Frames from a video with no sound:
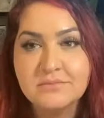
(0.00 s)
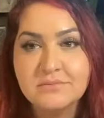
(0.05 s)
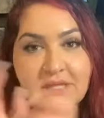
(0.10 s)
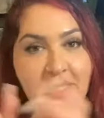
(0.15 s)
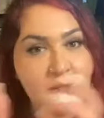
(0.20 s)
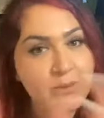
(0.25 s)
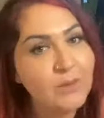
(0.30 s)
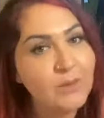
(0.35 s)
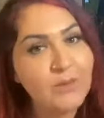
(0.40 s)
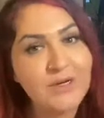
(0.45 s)

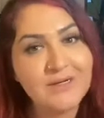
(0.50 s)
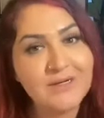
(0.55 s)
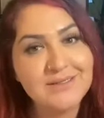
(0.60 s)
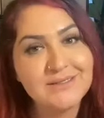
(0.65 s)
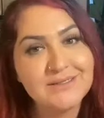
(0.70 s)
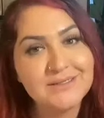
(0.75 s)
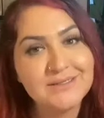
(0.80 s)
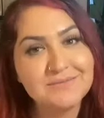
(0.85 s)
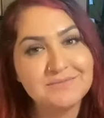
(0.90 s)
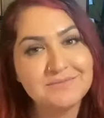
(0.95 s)
Take what
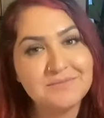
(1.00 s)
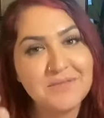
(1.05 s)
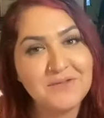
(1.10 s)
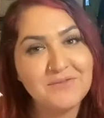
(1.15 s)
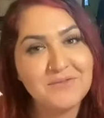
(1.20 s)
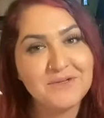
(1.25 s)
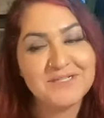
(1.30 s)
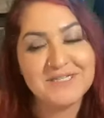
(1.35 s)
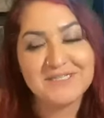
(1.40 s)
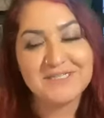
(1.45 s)
works,
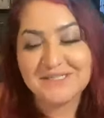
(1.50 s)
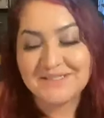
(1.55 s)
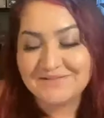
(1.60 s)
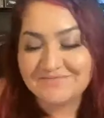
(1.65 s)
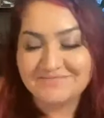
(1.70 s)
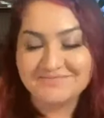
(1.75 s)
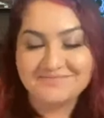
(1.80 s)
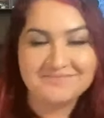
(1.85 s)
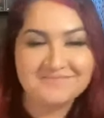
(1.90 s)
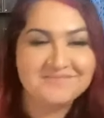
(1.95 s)
leave what doesn't.
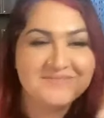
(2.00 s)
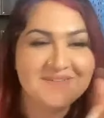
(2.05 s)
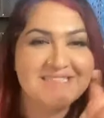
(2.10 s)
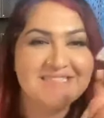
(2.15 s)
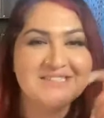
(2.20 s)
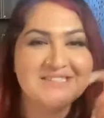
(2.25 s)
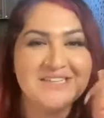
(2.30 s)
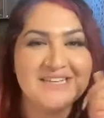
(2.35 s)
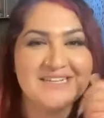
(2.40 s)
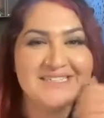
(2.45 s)

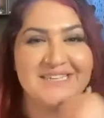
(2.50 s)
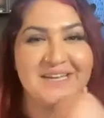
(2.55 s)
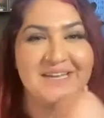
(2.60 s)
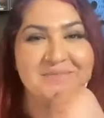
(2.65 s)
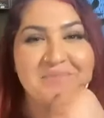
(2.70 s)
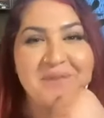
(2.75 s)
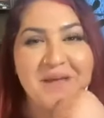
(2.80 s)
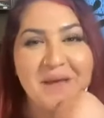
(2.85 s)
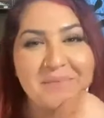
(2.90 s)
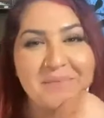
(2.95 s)
Until next
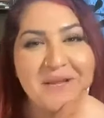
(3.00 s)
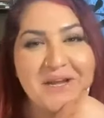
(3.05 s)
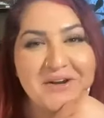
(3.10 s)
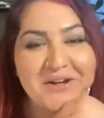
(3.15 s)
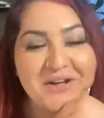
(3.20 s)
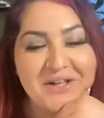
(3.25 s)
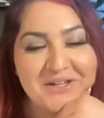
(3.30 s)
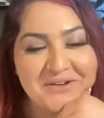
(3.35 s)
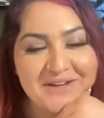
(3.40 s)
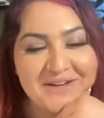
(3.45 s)
time, happy hair
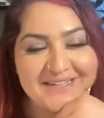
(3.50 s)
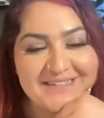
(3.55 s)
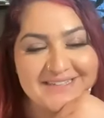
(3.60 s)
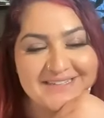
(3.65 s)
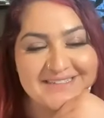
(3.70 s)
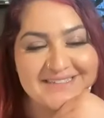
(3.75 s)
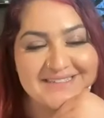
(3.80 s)
coloring.